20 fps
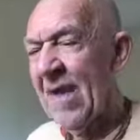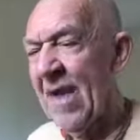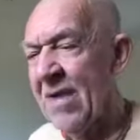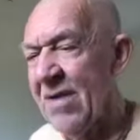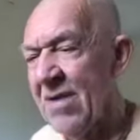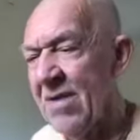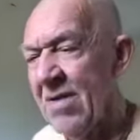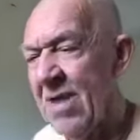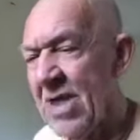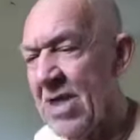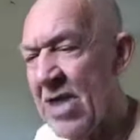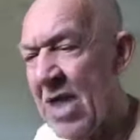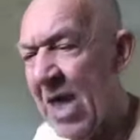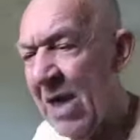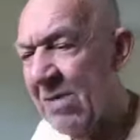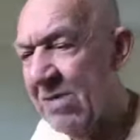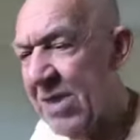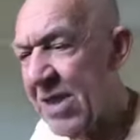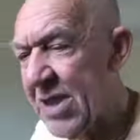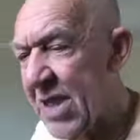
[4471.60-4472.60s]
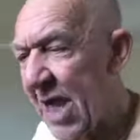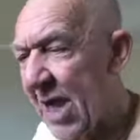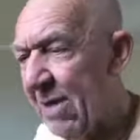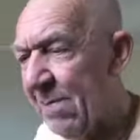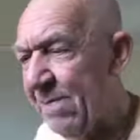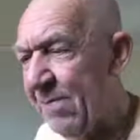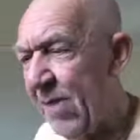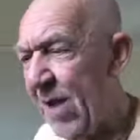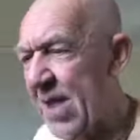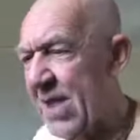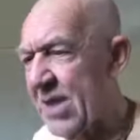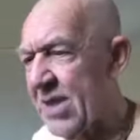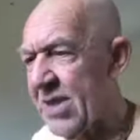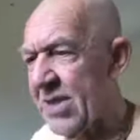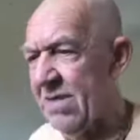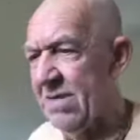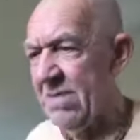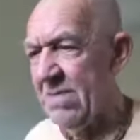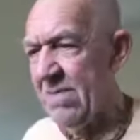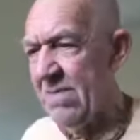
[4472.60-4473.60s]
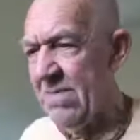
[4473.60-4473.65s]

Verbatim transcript: So the child is helpless,